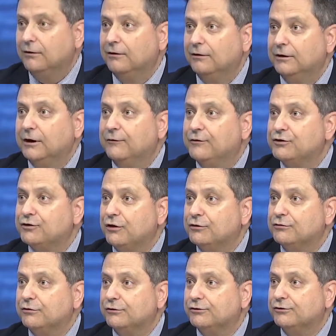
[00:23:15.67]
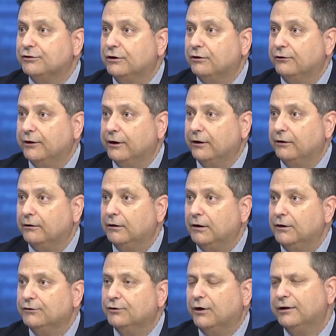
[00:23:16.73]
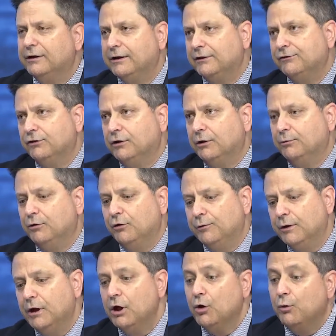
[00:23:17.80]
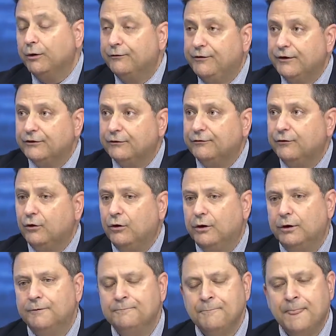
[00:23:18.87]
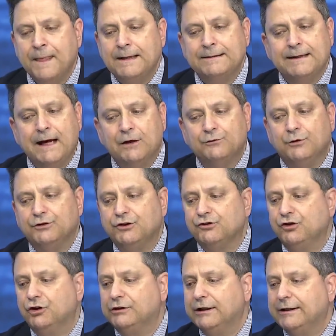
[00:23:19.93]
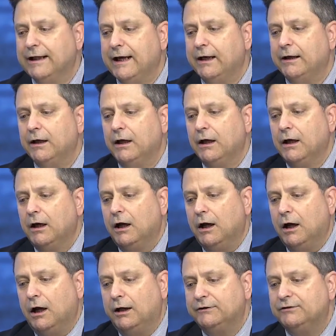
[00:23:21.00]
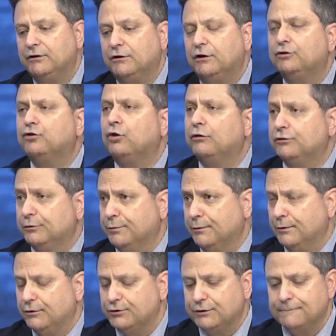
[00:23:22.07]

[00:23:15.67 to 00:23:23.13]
the infrastructure is still there. So I think that's a good improvement. With Visit Florida, Tax yeah. Watch has looked at that it's a, a, tourism promotion.